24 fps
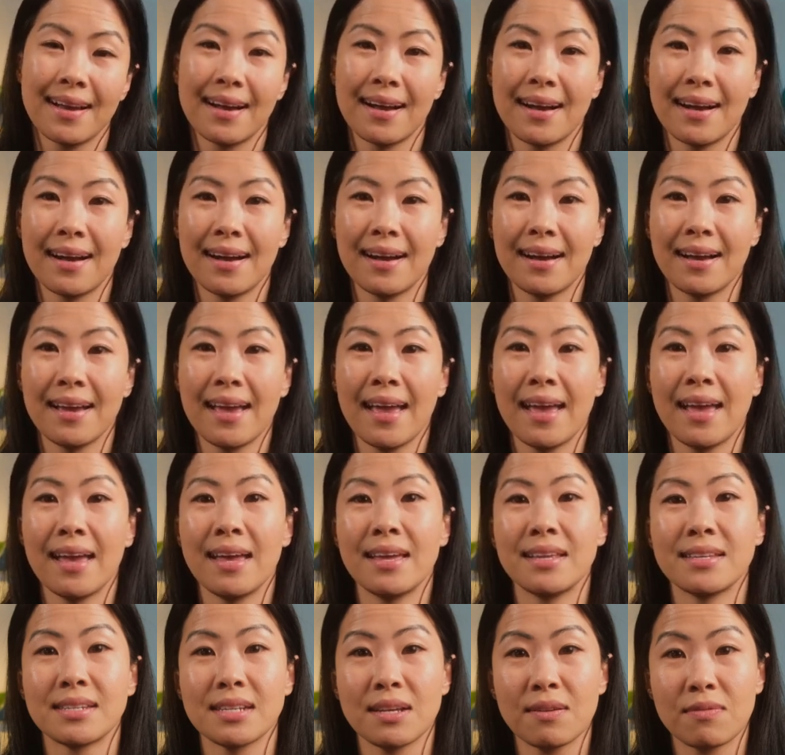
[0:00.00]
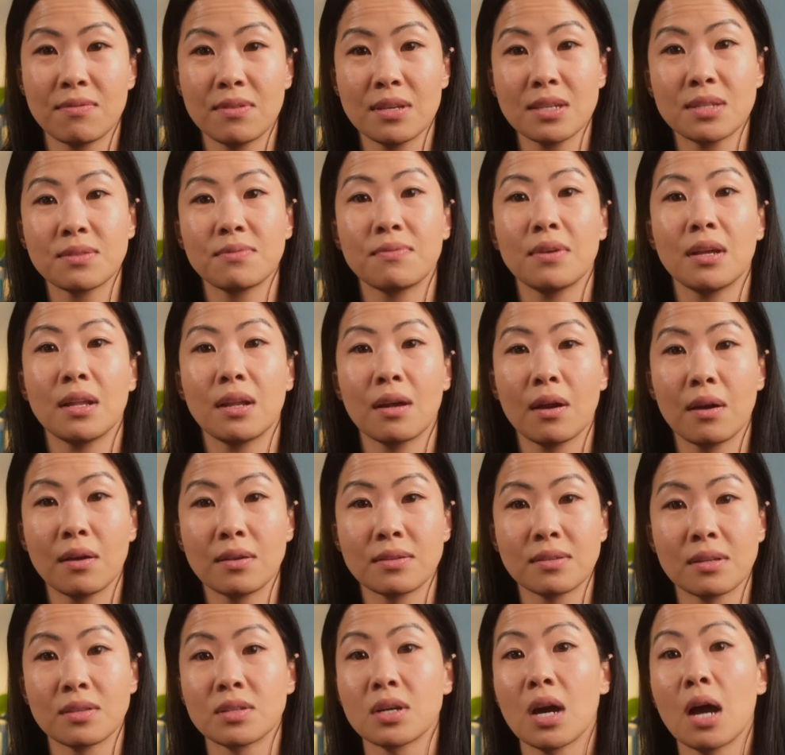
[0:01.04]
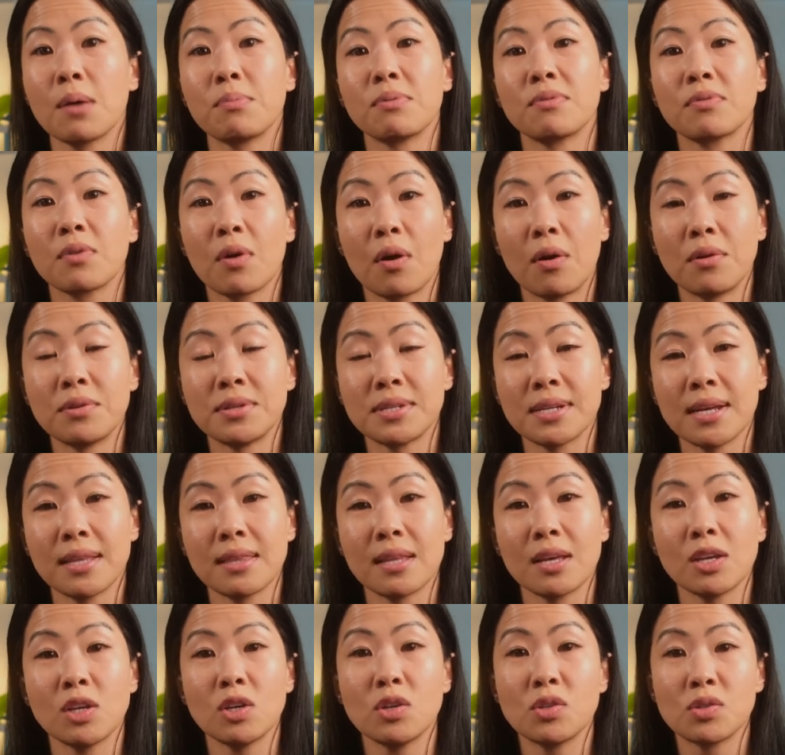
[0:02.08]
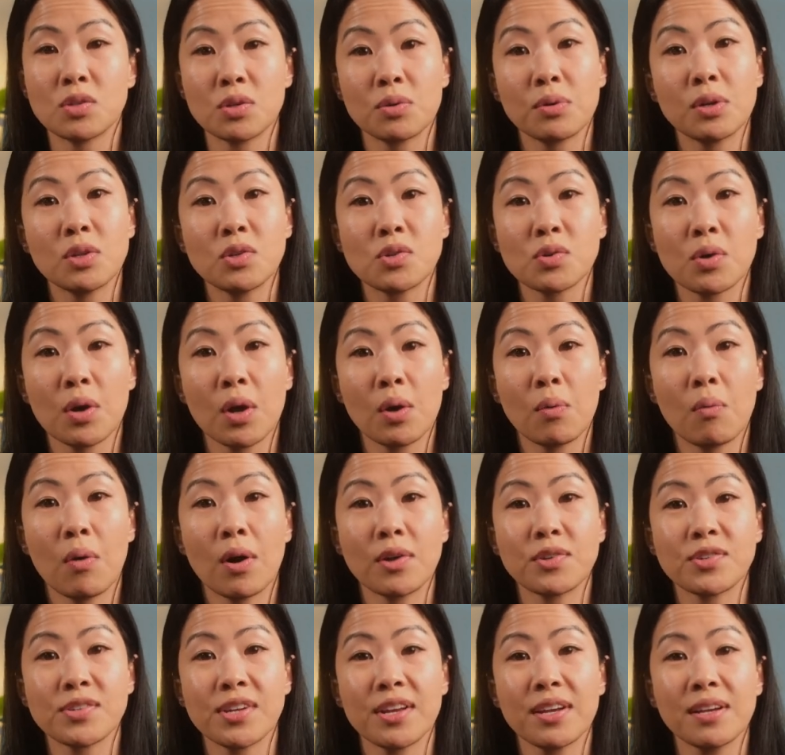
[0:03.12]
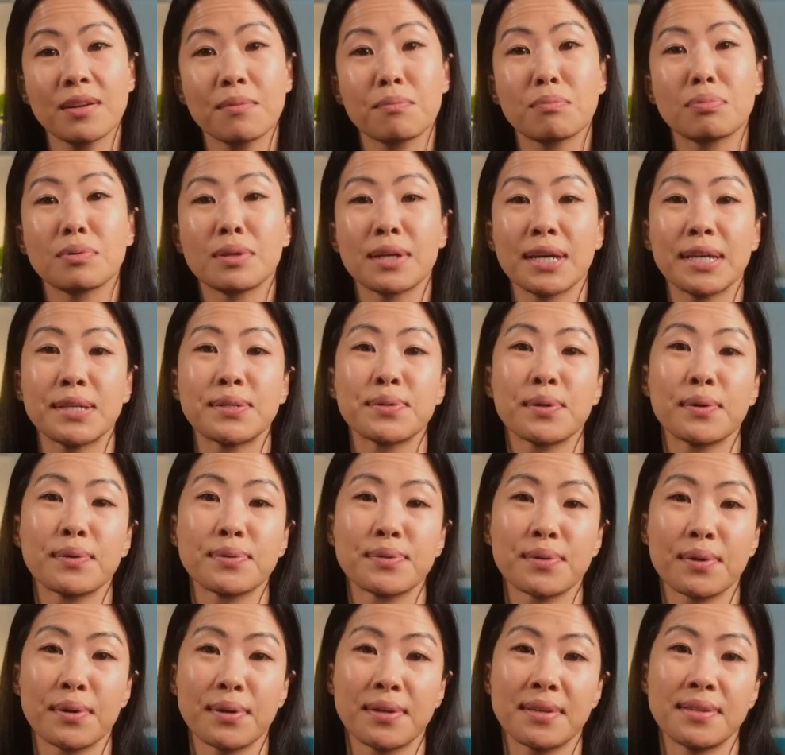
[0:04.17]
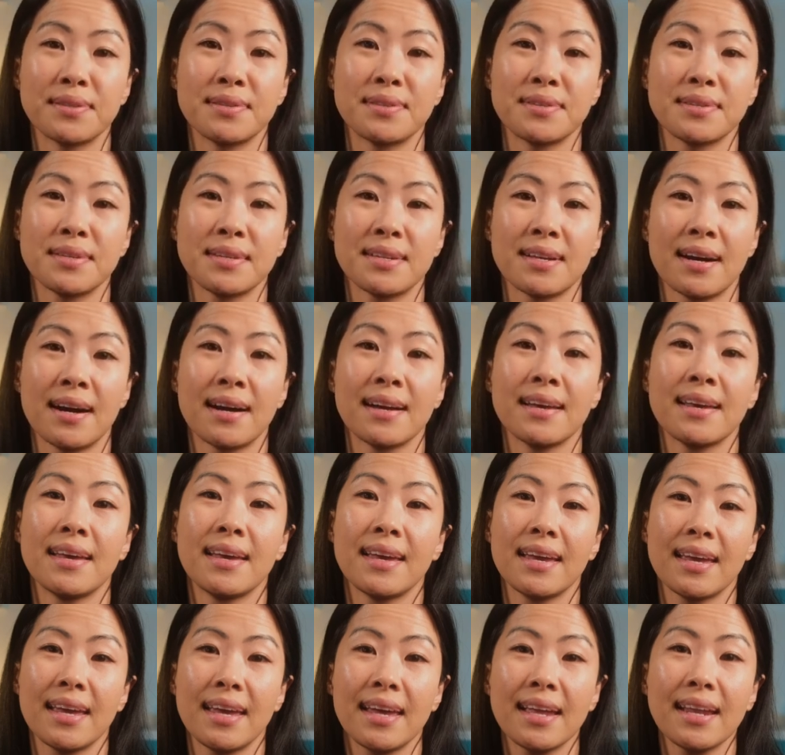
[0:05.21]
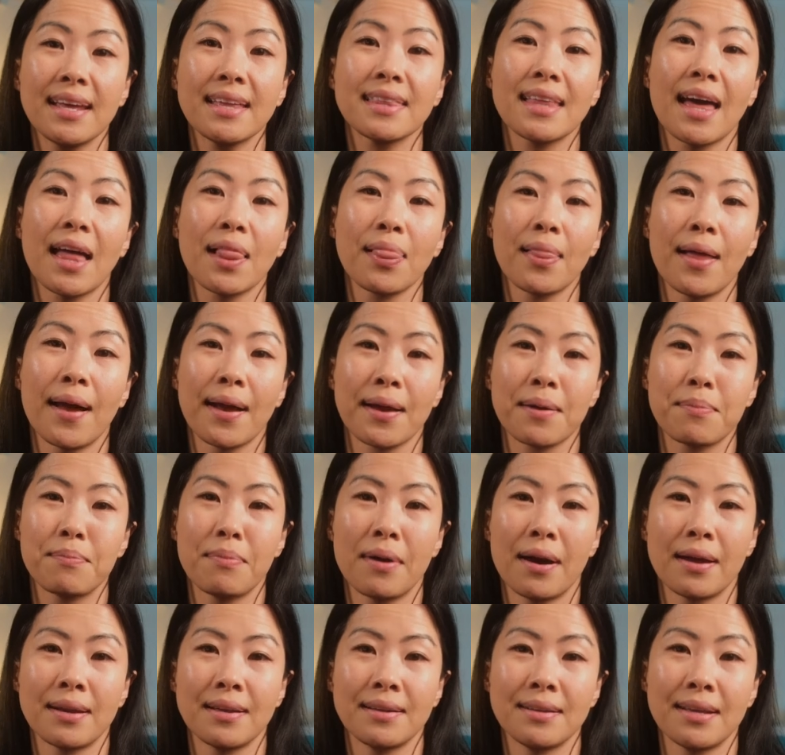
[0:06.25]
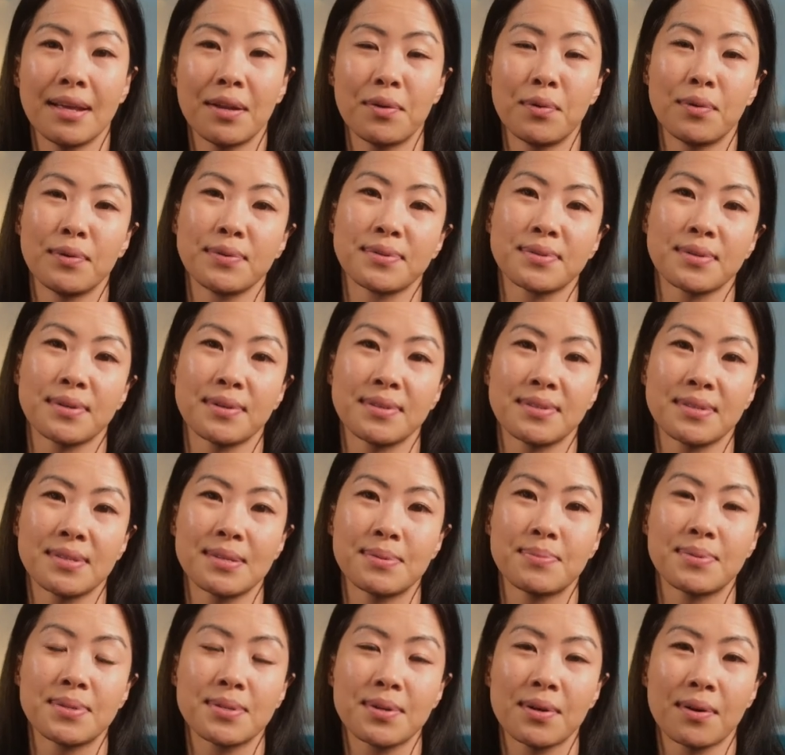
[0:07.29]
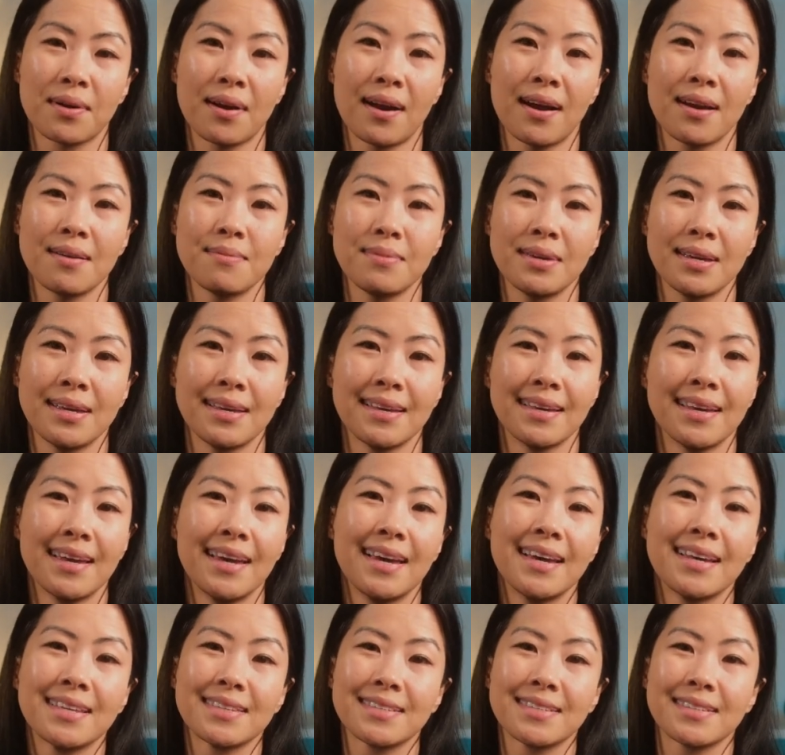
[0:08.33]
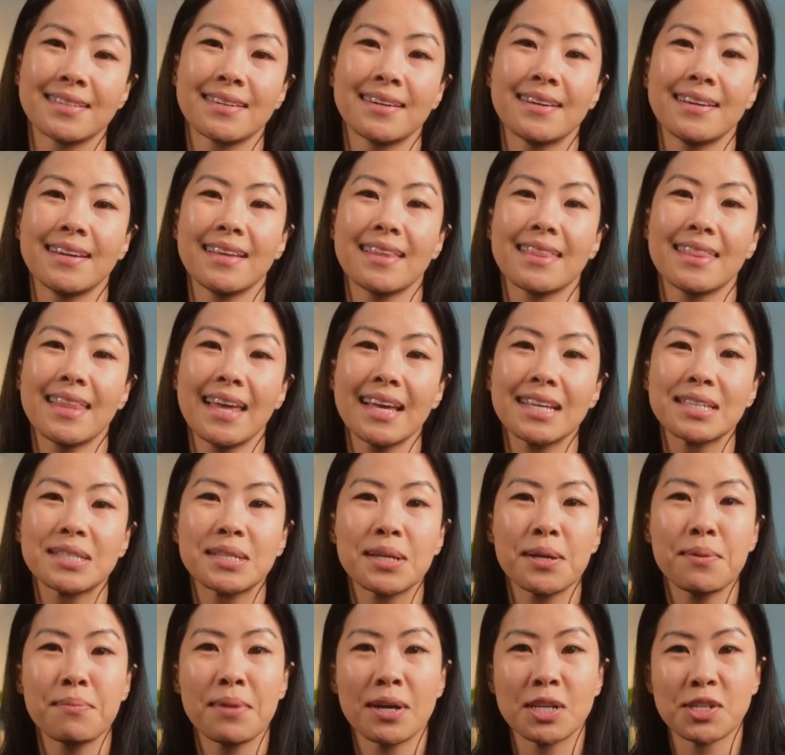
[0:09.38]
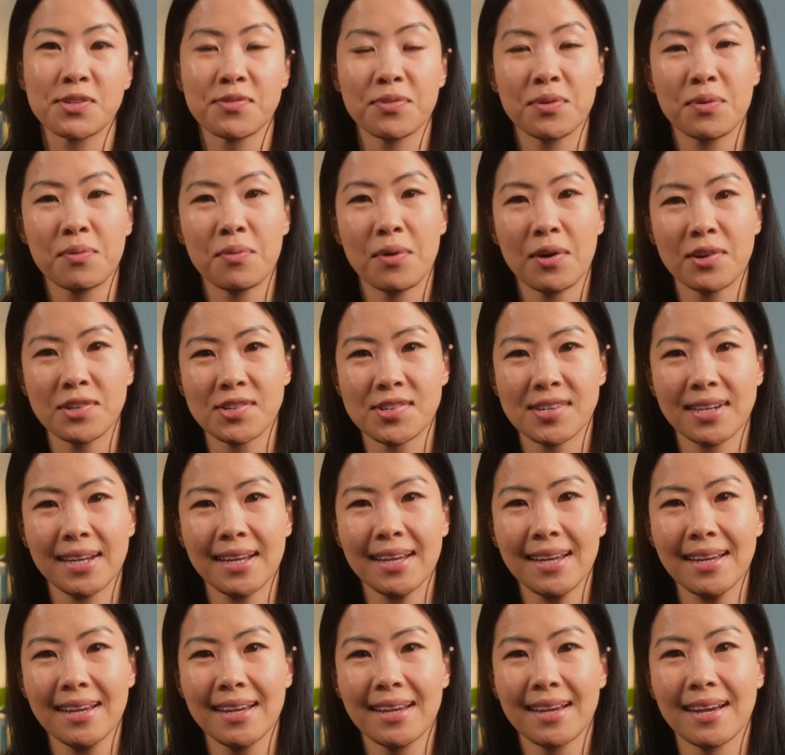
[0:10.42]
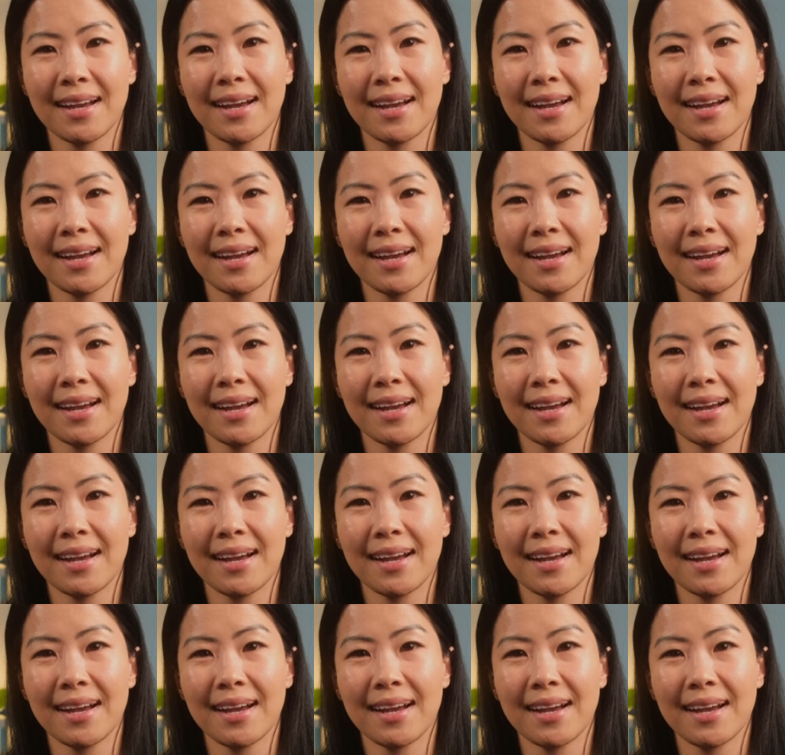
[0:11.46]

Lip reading: And if this video is a type of content that you do enjoy watching, please also consider hitting that like button and also subscribing. So thanks so much for watching.